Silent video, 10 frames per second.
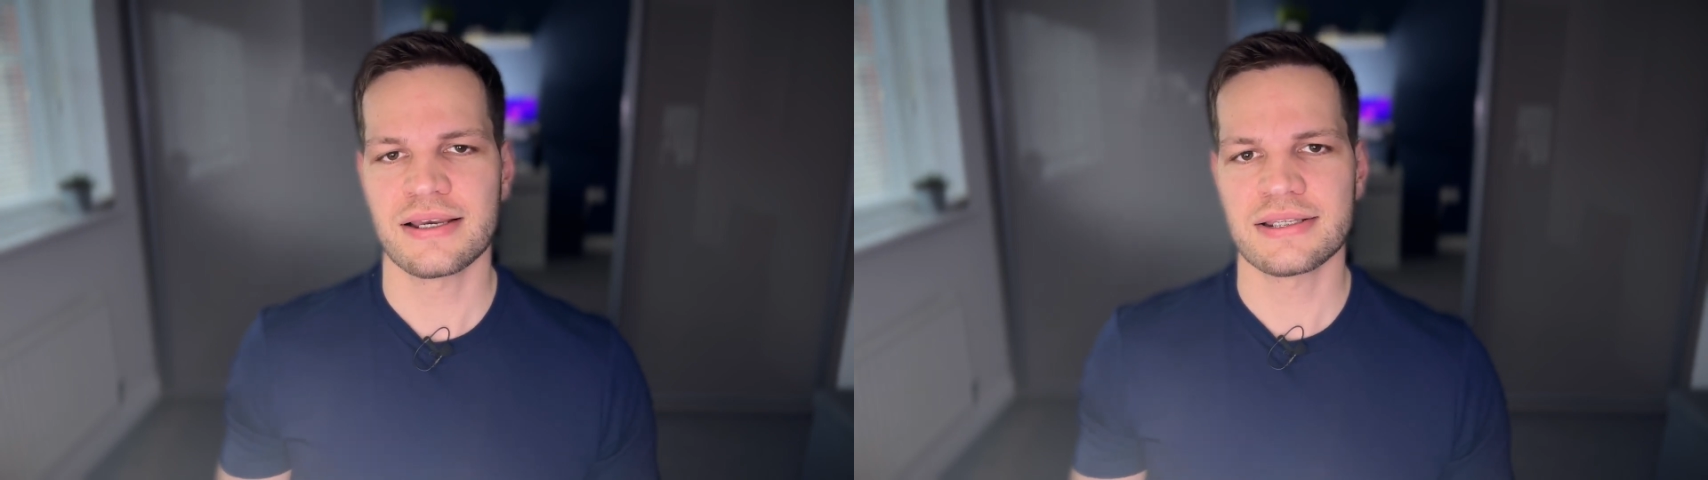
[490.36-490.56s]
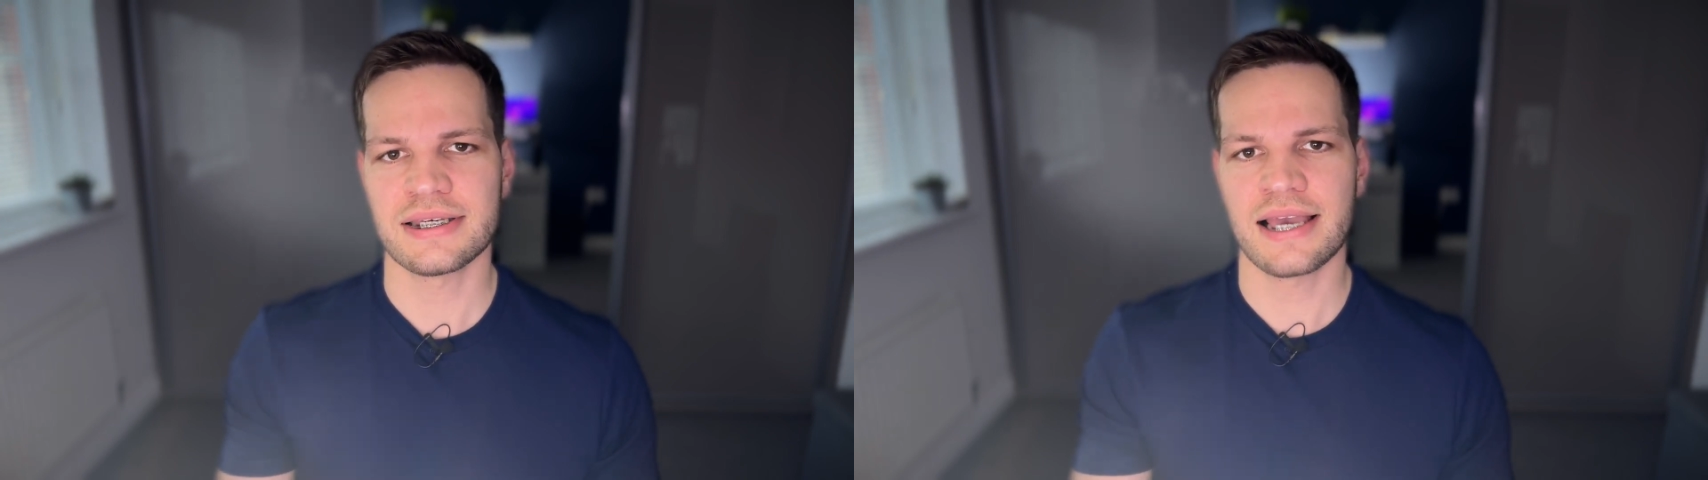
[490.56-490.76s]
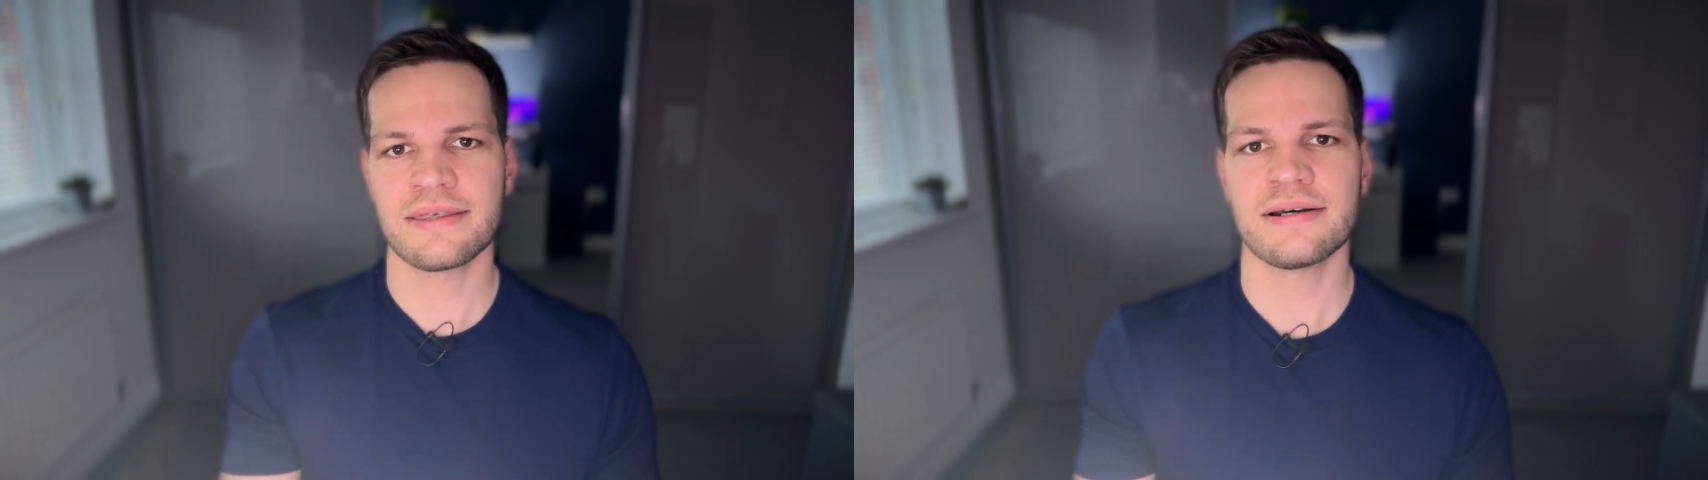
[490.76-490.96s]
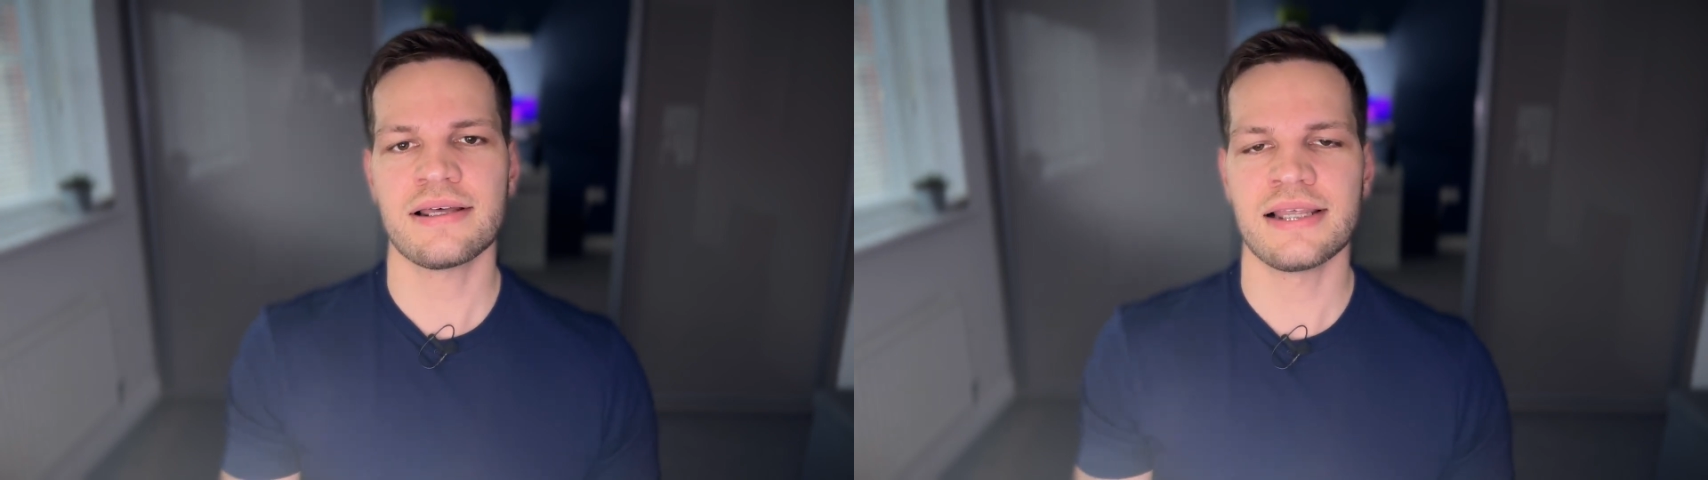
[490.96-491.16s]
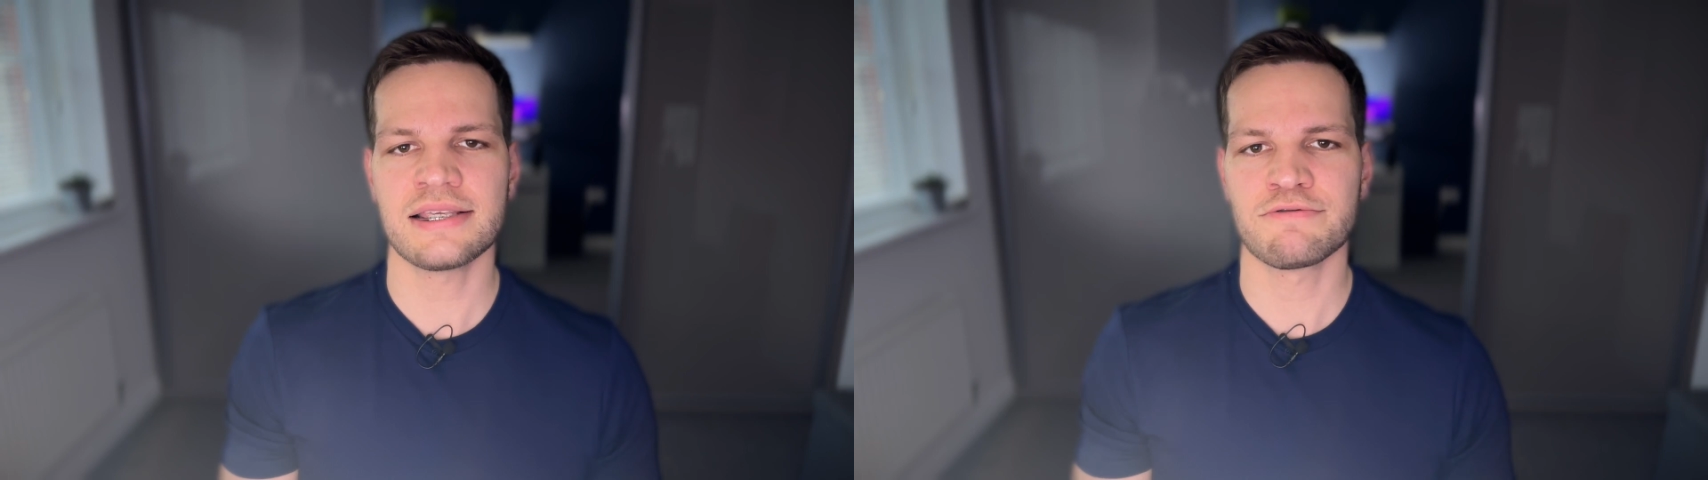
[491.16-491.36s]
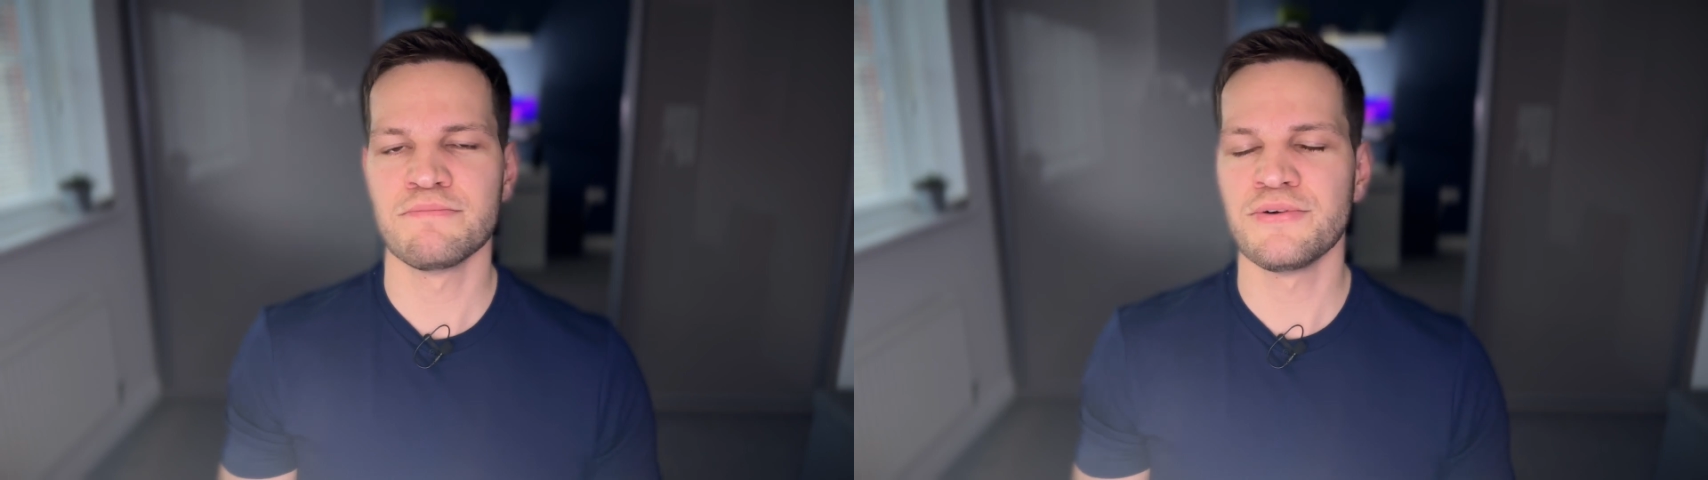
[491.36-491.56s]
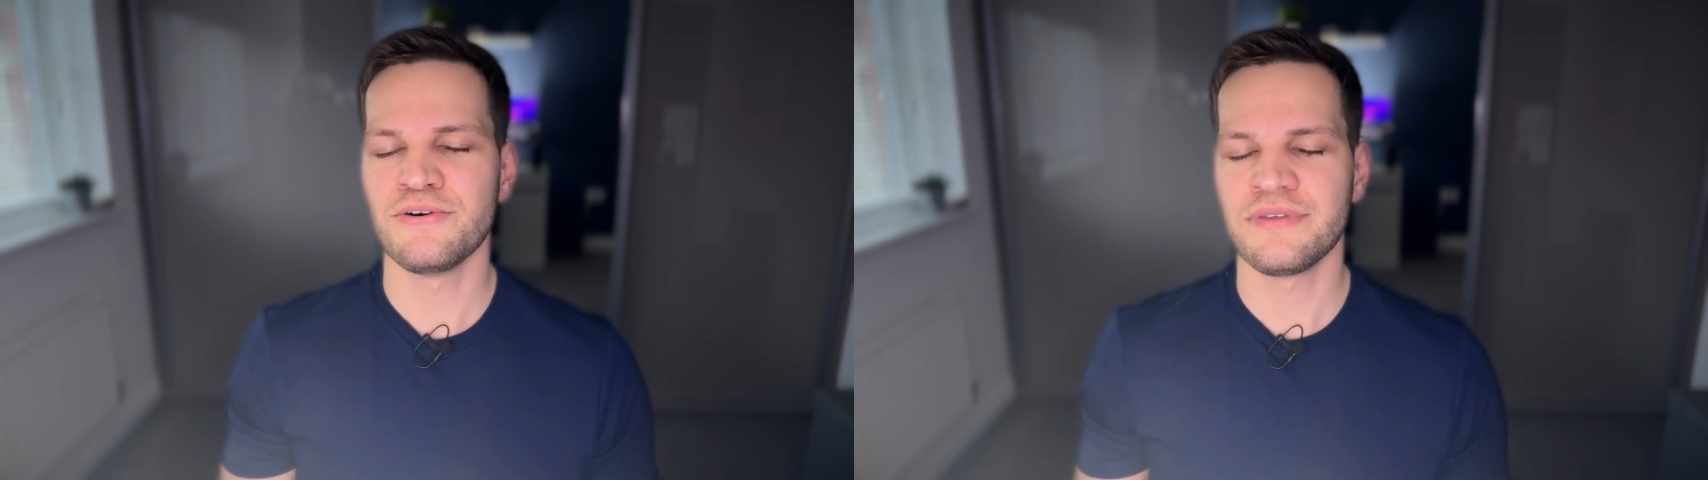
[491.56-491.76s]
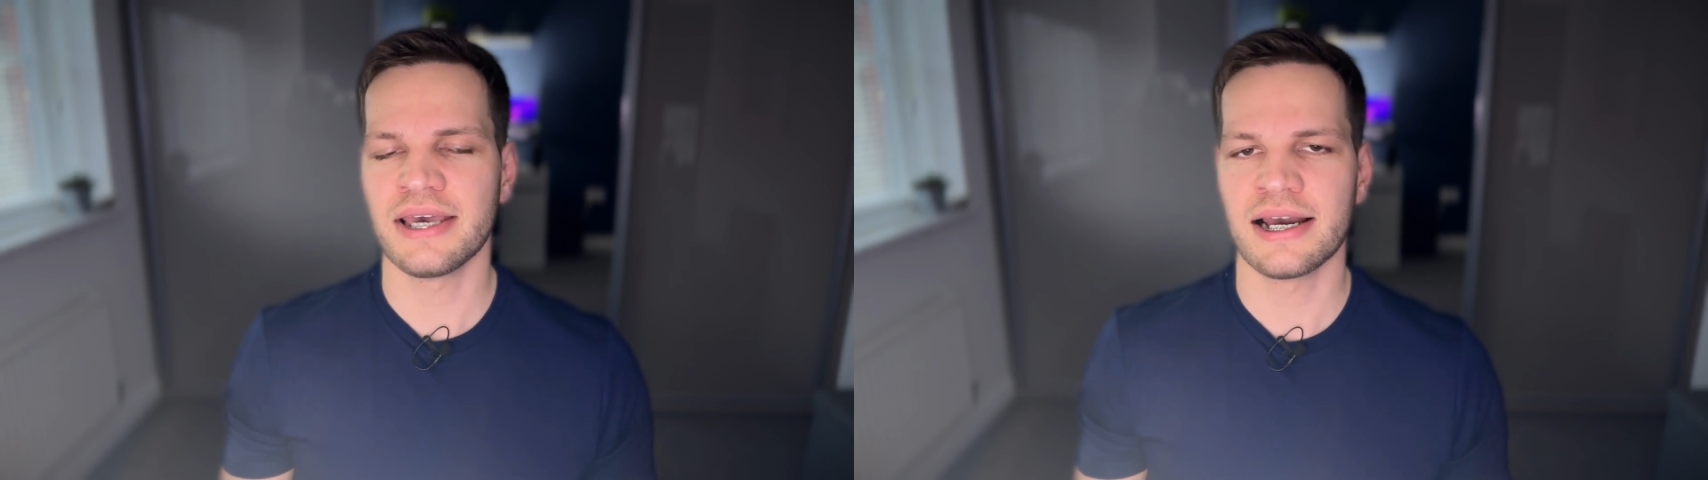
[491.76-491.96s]
Together, let's
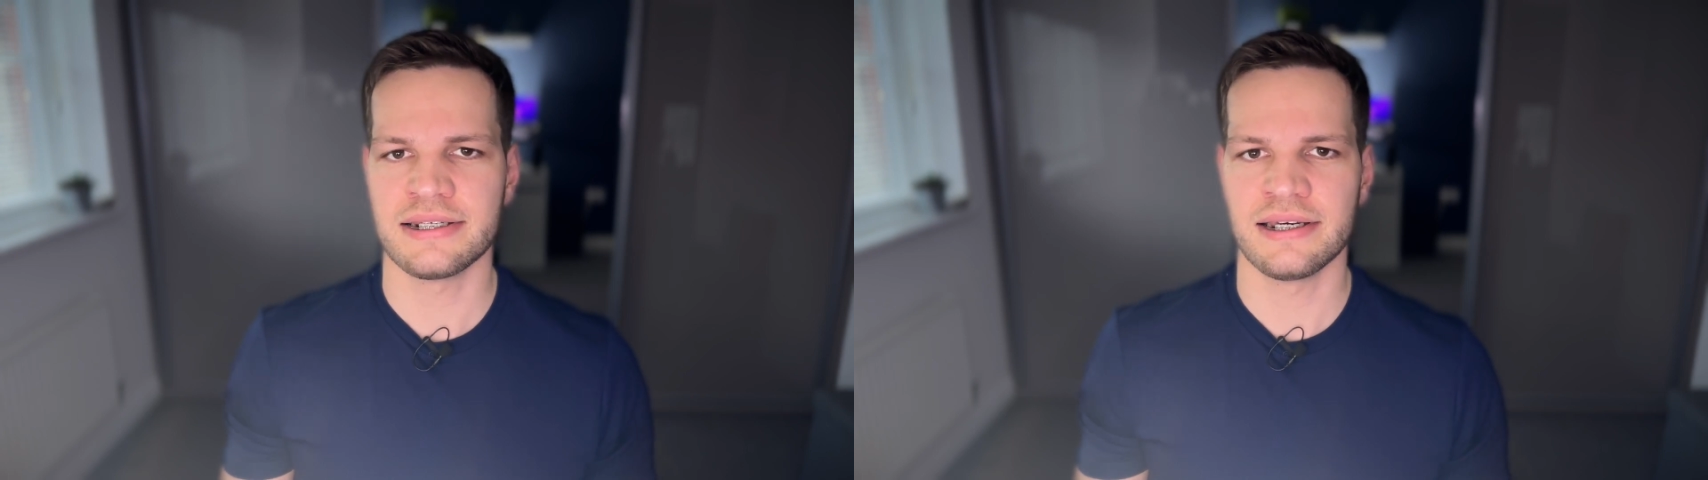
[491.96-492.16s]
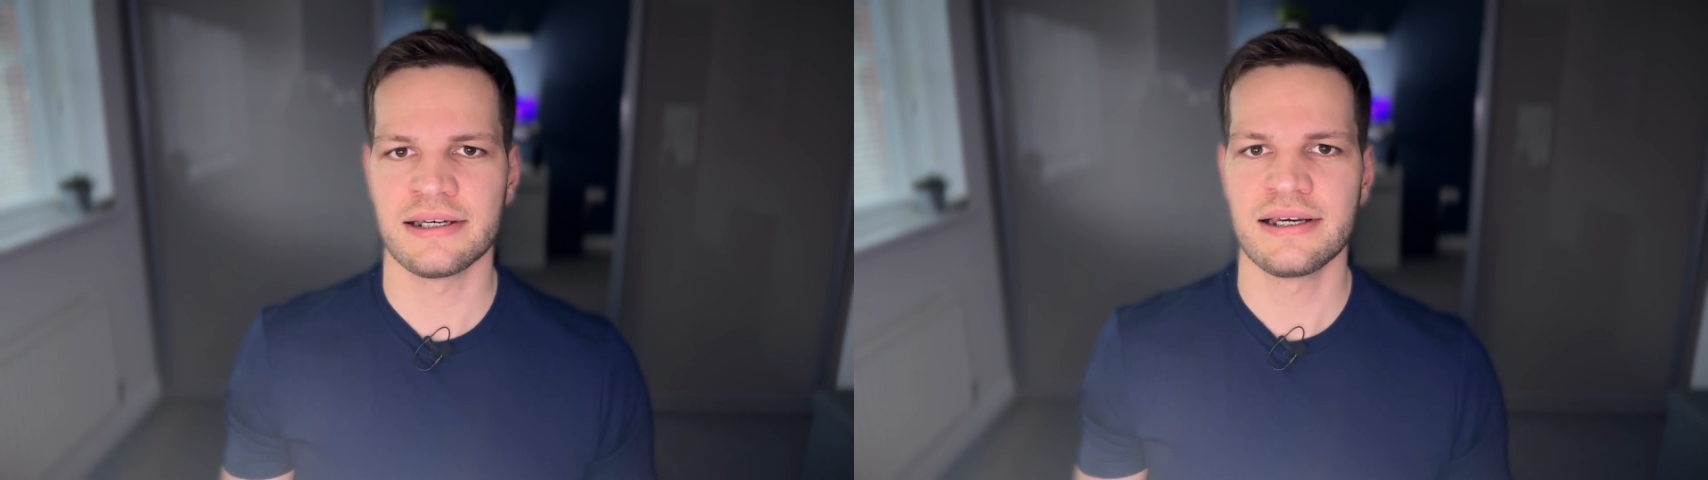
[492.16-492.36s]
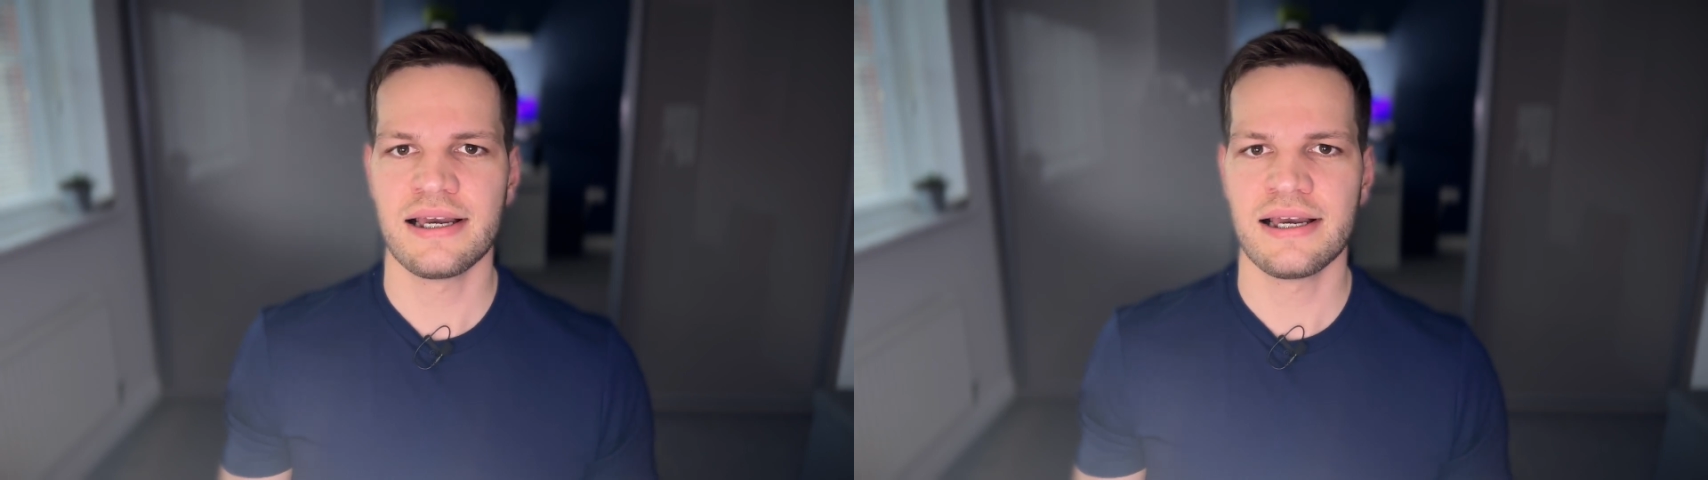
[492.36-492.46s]
remove the idea